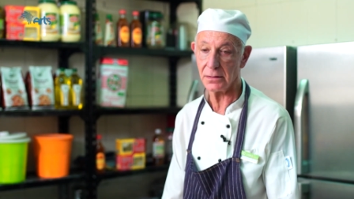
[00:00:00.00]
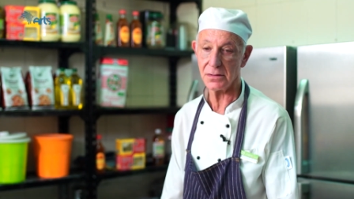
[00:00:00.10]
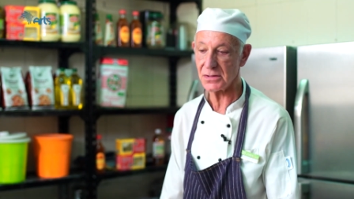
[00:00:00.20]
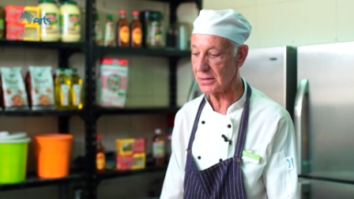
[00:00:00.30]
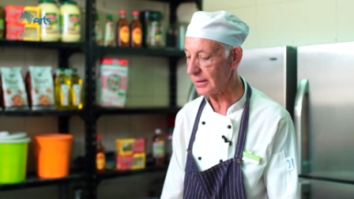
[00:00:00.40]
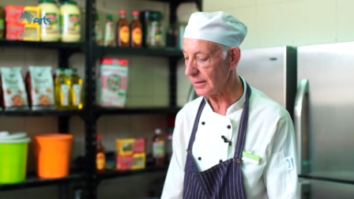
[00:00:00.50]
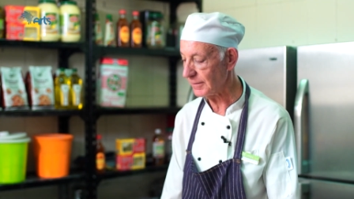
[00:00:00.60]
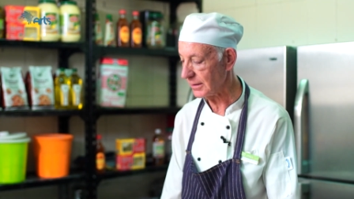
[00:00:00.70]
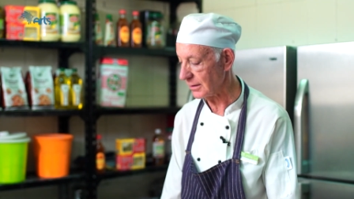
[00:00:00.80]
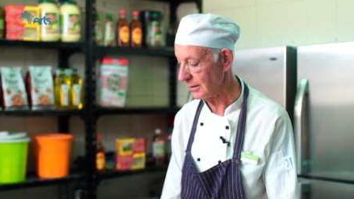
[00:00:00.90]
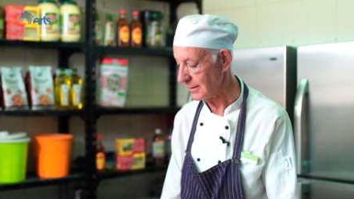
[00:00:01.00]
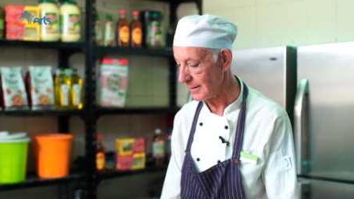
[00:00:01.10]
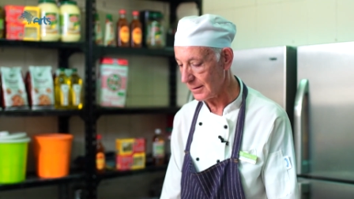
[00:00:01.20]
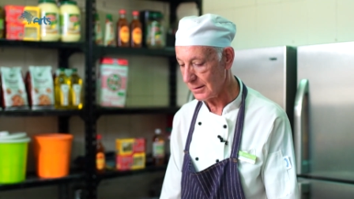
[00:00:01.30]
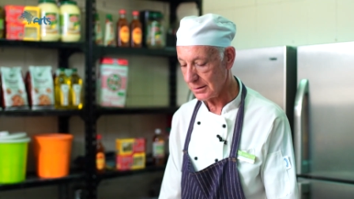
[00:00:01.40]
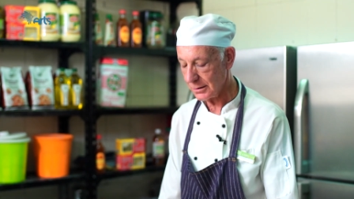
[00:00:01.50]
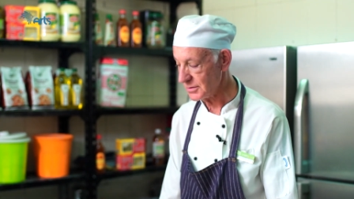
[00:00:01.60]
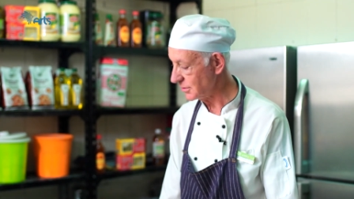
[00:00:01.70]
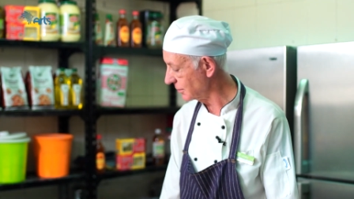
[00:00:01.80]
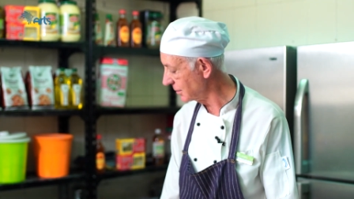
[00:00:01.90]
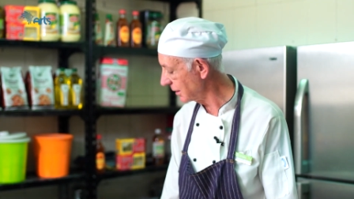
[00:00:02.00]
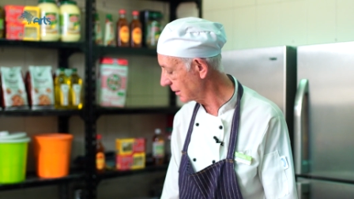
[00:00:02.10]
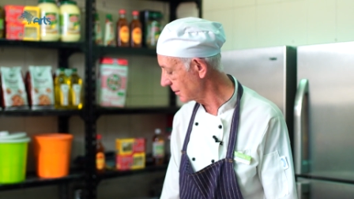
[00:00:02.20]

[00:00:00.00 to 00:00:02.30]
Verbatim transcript: in South Africa. It's unique.